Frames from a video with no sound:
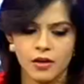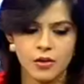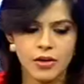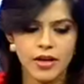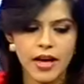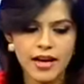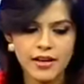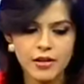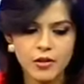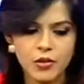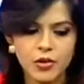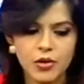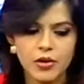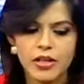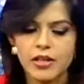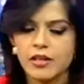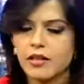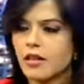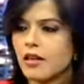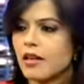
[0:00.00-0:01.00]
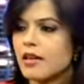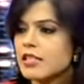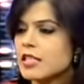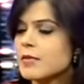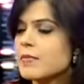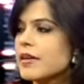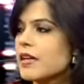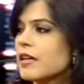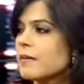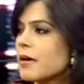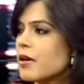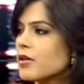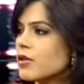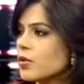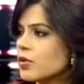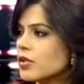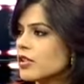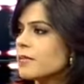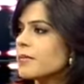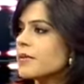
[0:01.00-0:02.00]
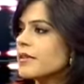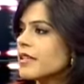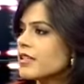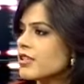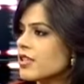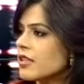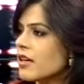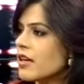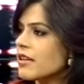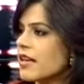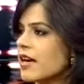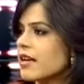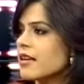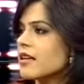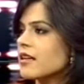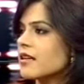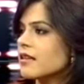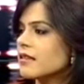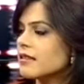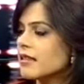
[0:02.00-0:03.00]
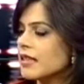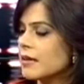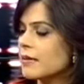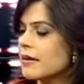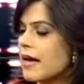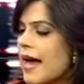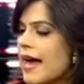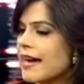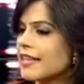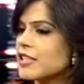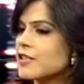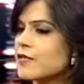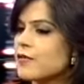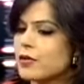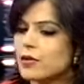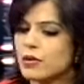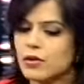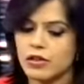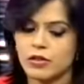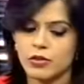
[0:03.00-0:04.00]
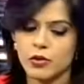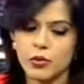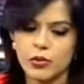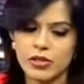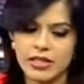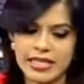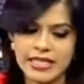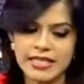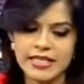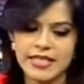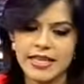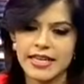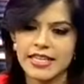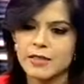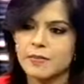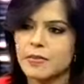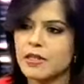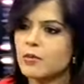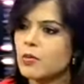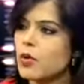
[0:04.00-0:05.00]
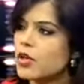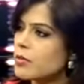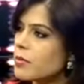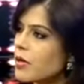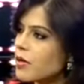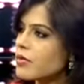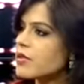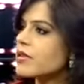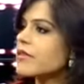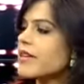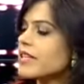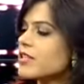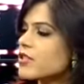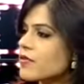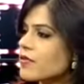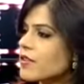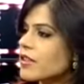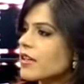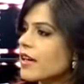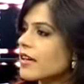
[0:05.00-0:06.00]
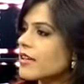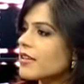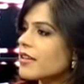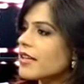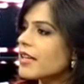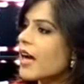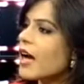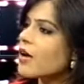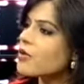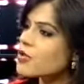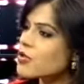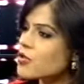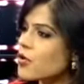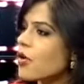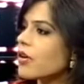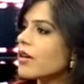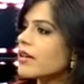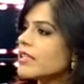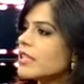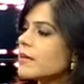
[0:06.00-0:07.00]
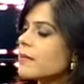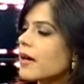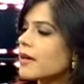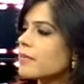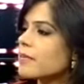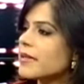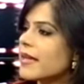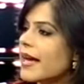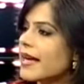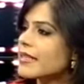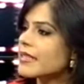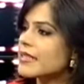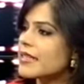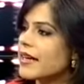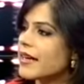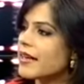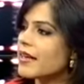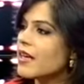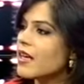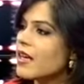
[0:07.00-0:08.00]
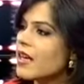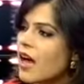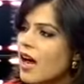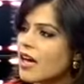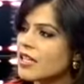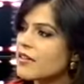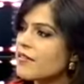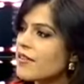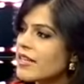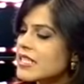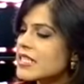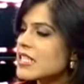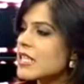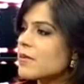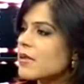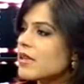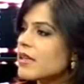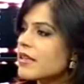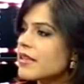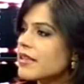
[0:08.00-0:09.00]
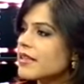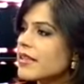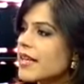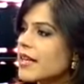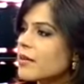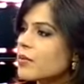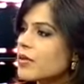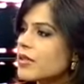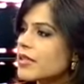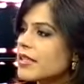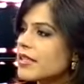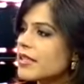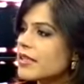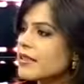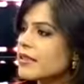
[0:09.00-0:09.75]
Okay, I know you can speak about Uttar Pradesh and Haryana, the acts for these states, but what about the rest of the country? How strong are the apartment acts there? Are they very similar in their wording?